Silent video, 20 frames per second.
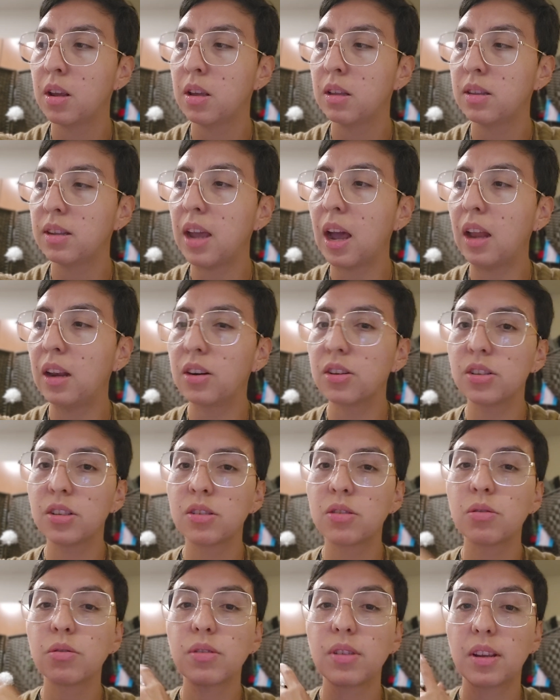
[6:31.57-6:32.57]

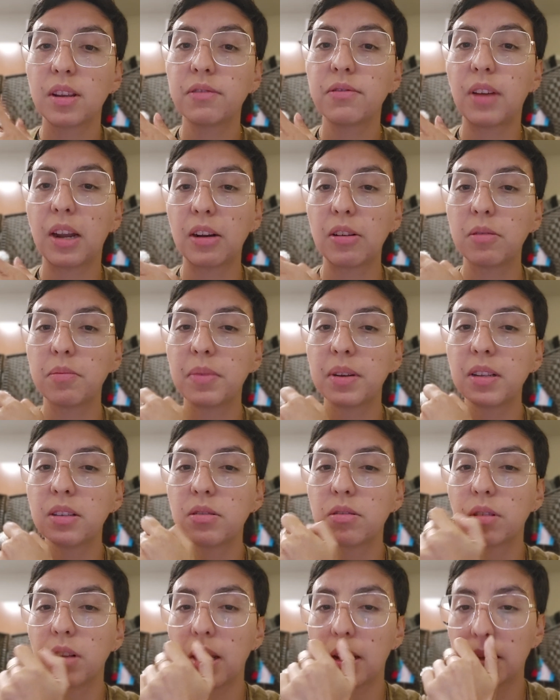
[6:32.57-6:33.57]
allergies to the environment,
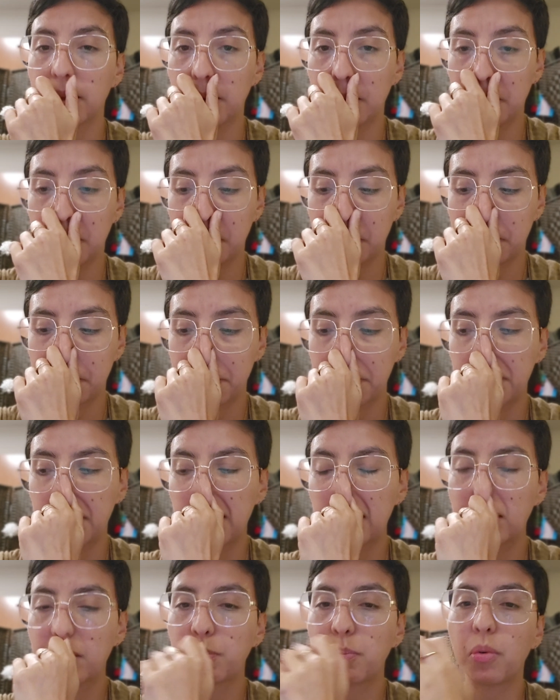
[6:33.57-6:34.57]
to
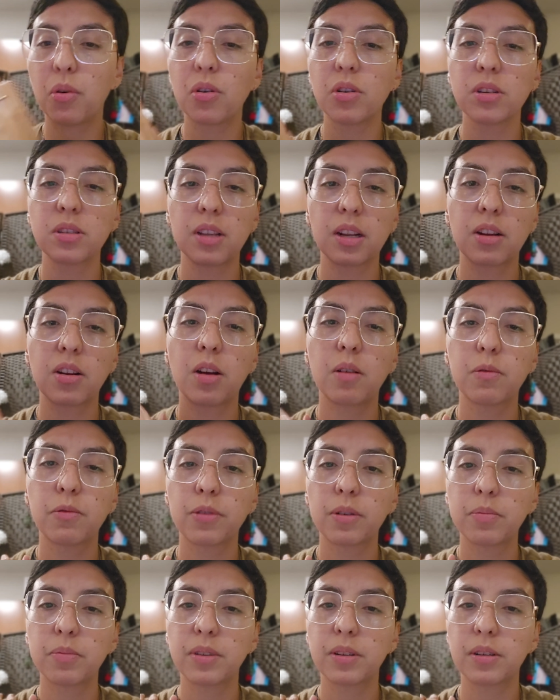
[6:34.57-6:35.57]
the spores that come
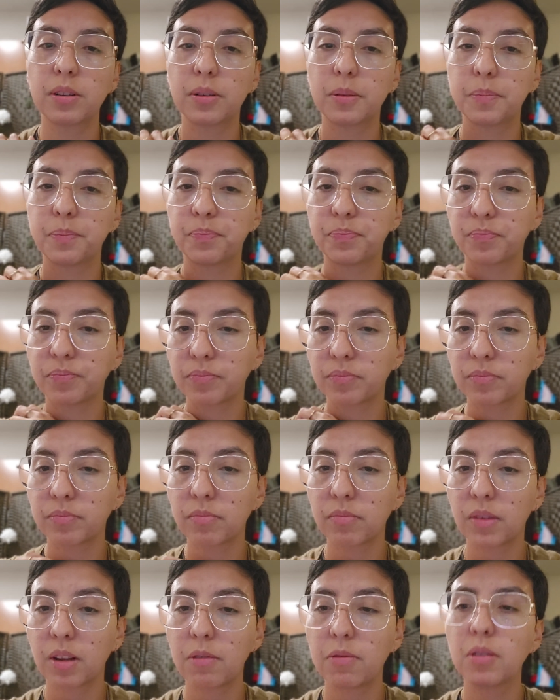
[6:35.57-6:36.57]

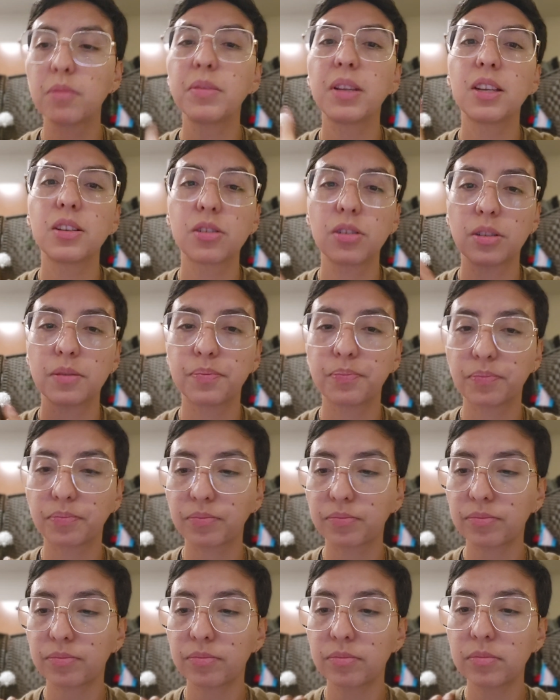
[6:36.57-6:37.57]
from nature.
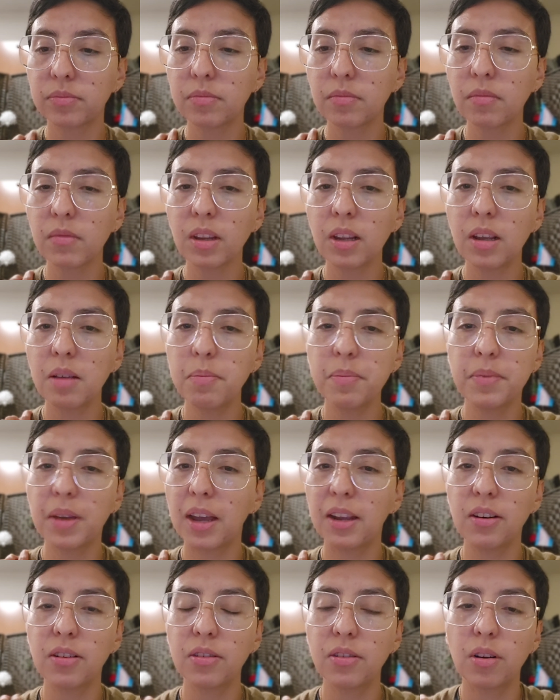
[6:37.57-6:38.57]

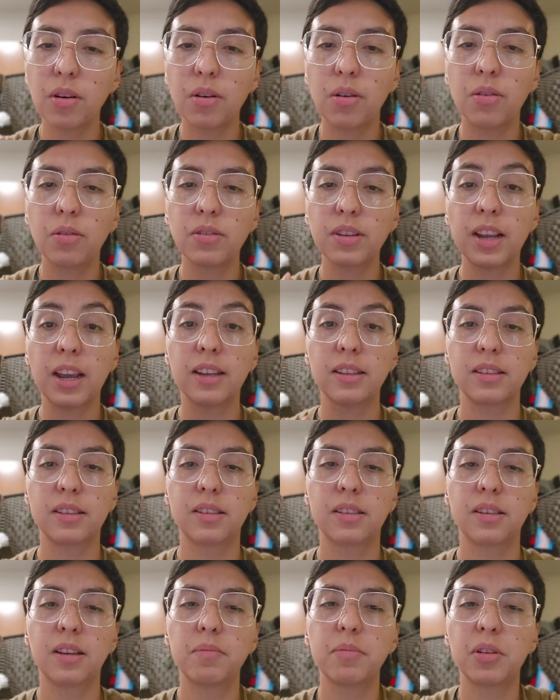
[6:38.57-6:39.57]
I don't know
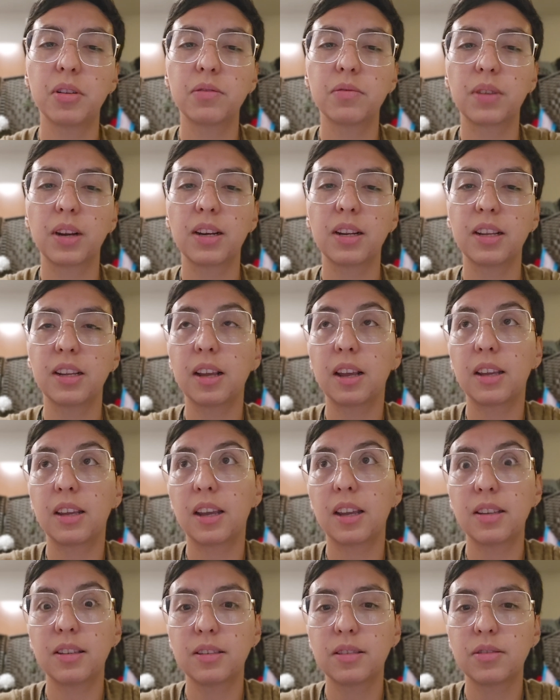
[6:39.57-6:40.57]
yet. I'm not ready, I
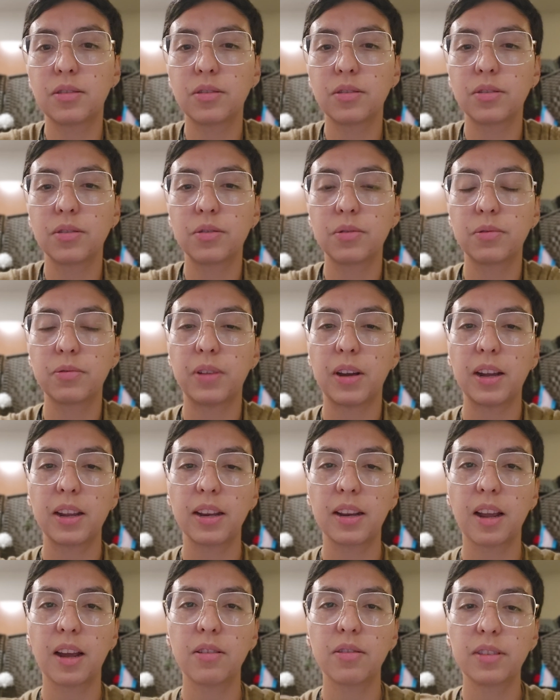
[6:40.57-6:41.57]
guess, to
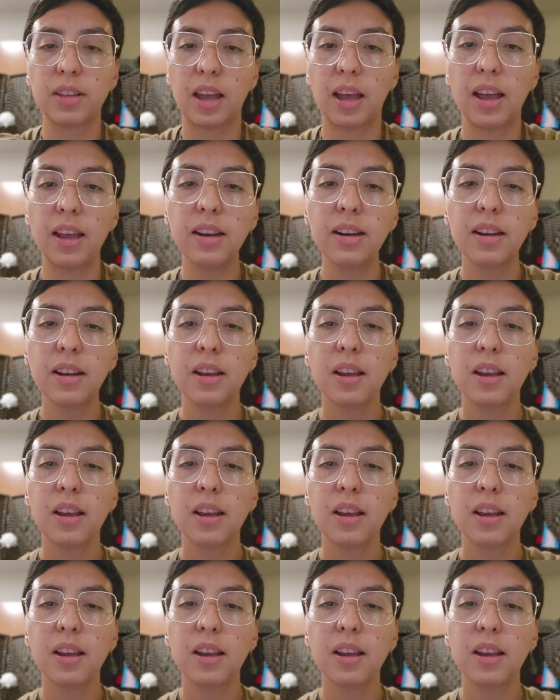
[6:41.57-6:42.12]
find out that.